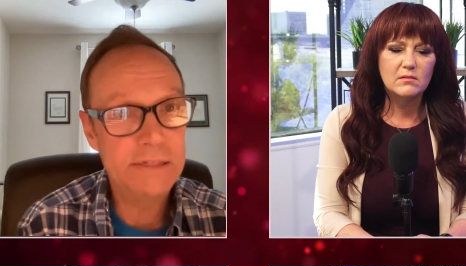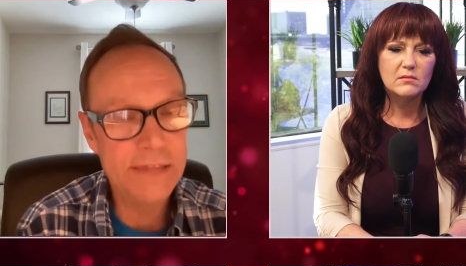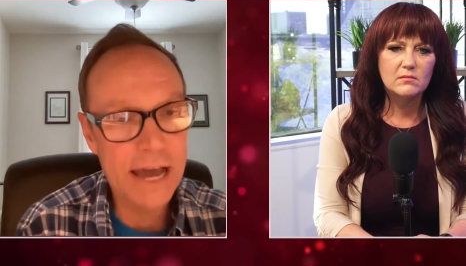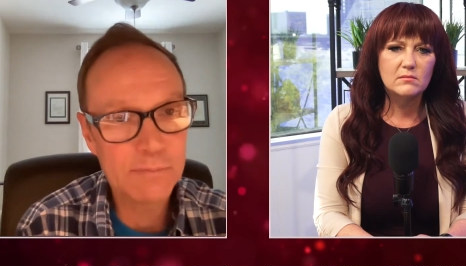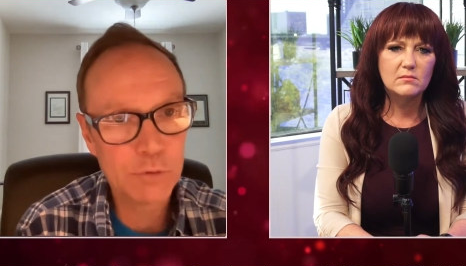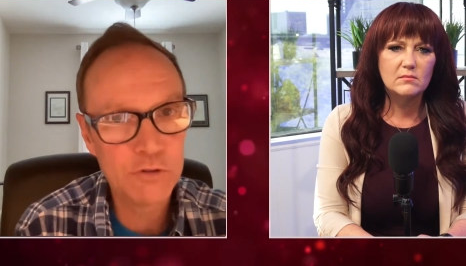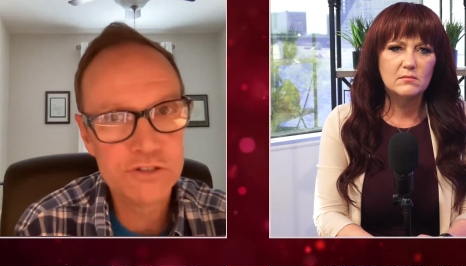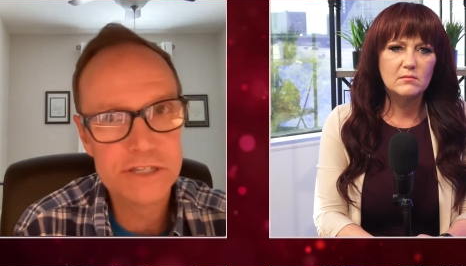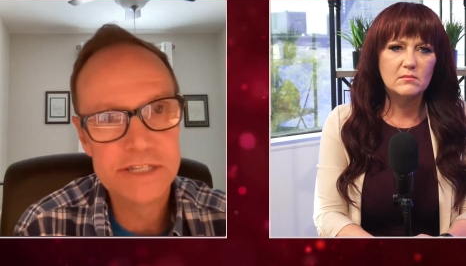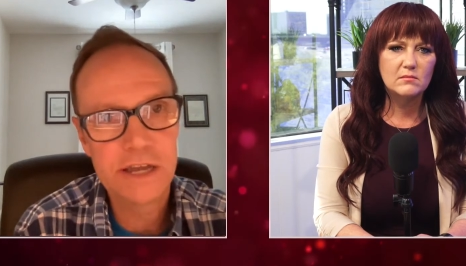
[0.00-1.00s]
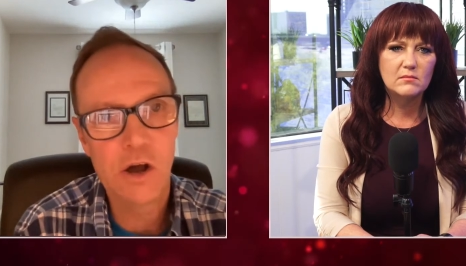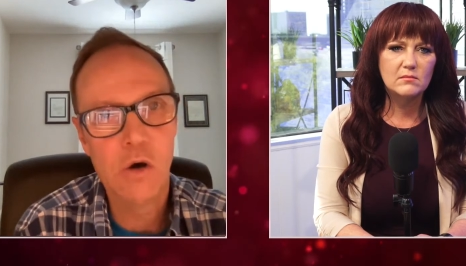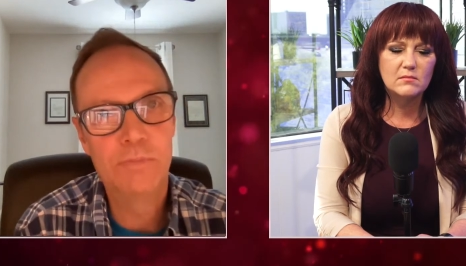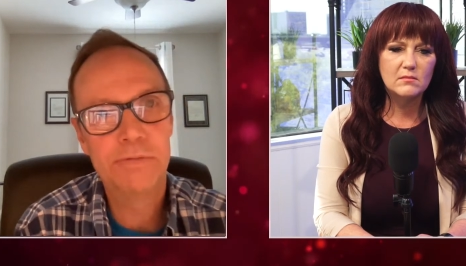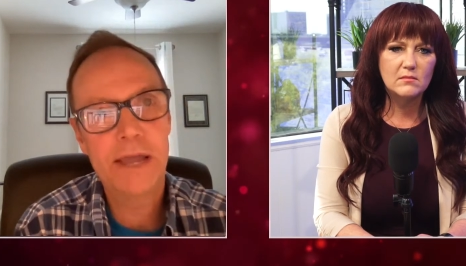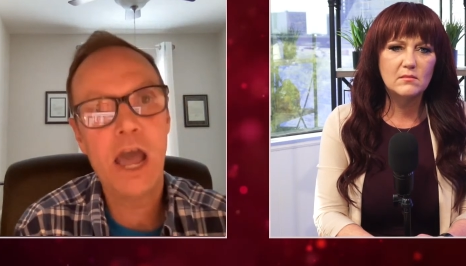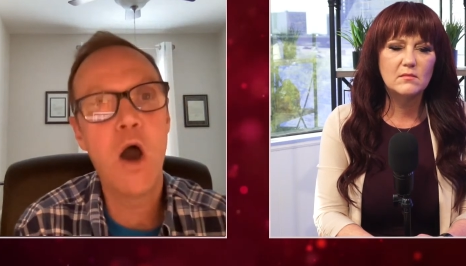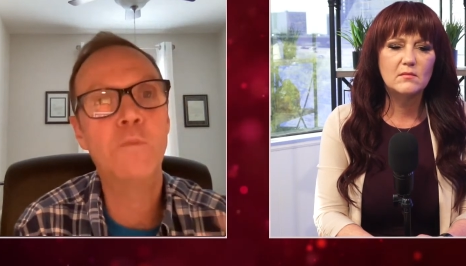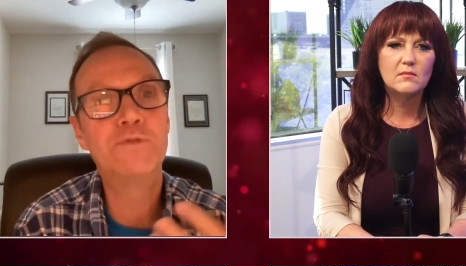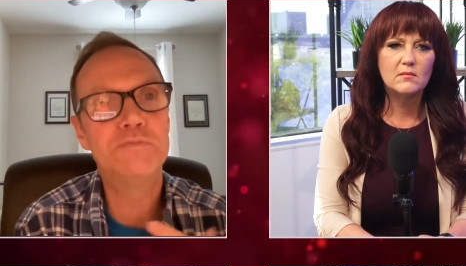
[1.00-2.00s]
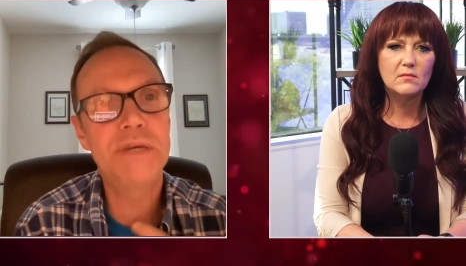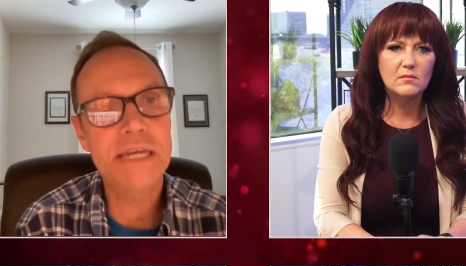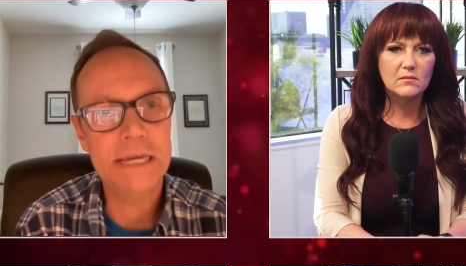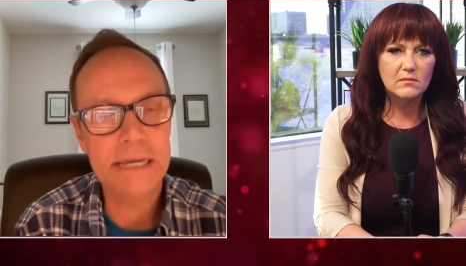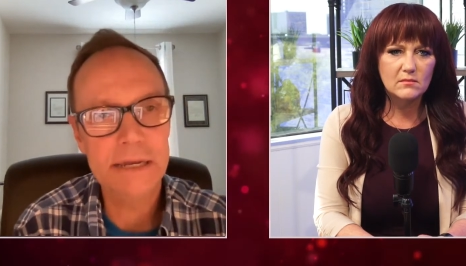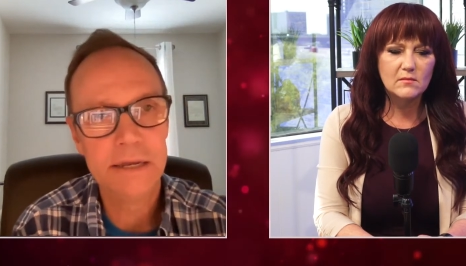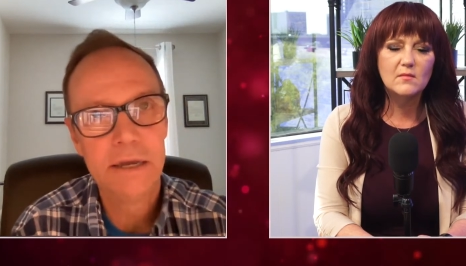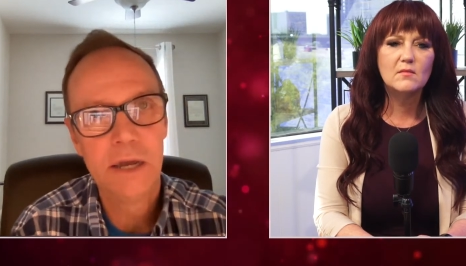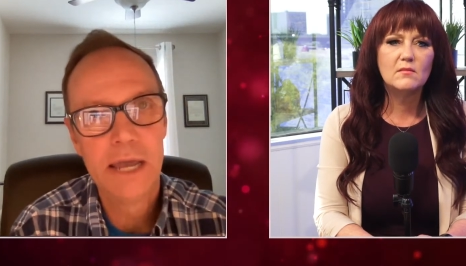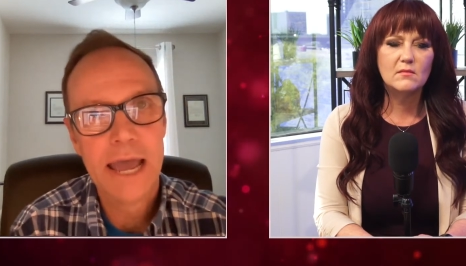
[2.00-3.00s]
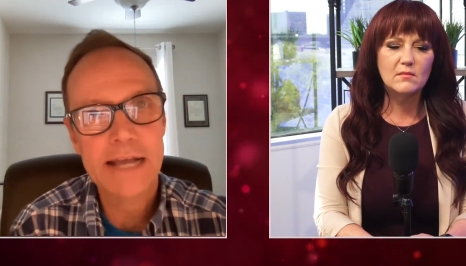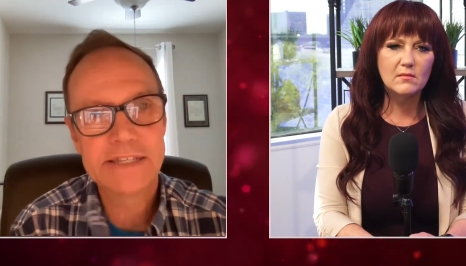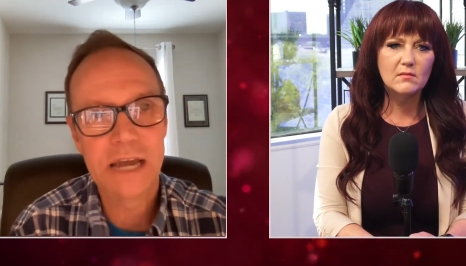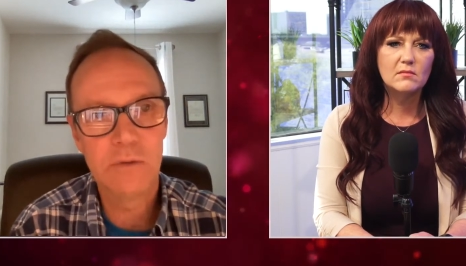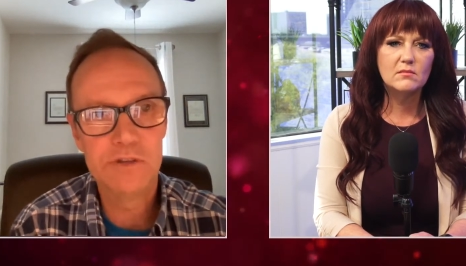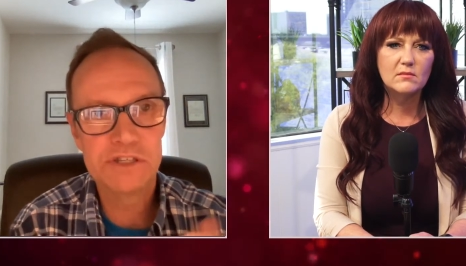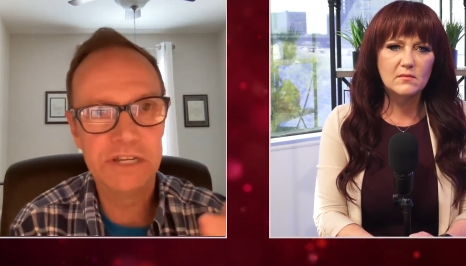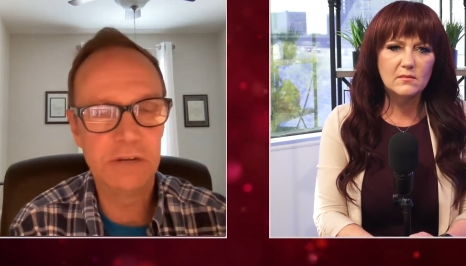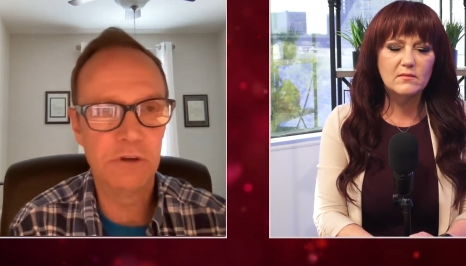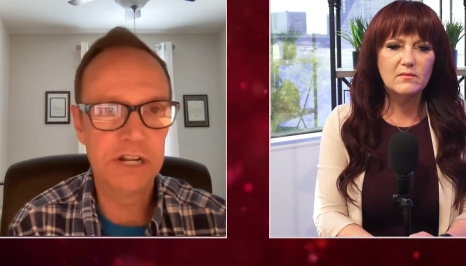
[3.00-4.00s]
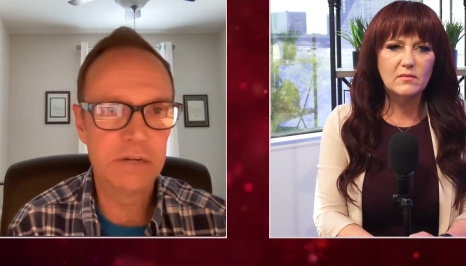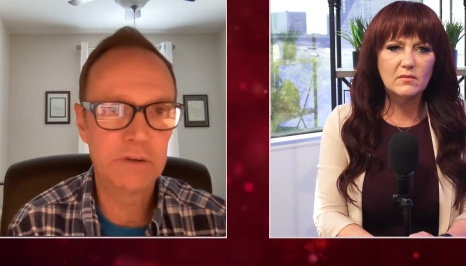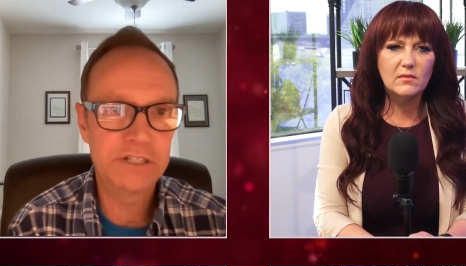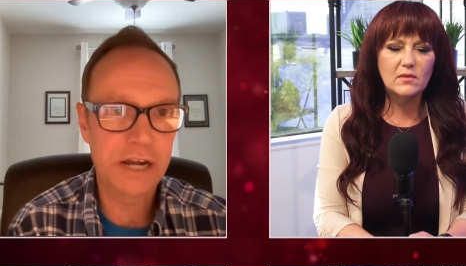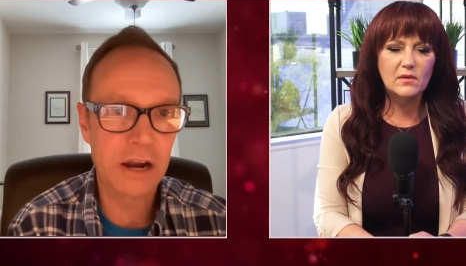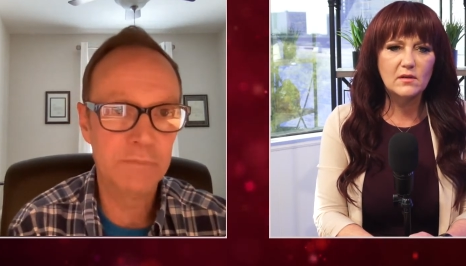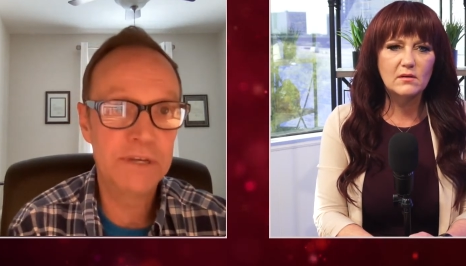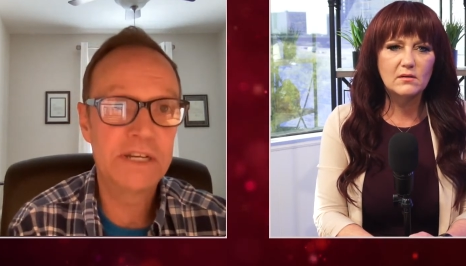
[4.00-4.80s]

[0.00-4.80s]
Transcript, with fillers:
Speaker 1: that person's help helped me as I was getting ready to retire,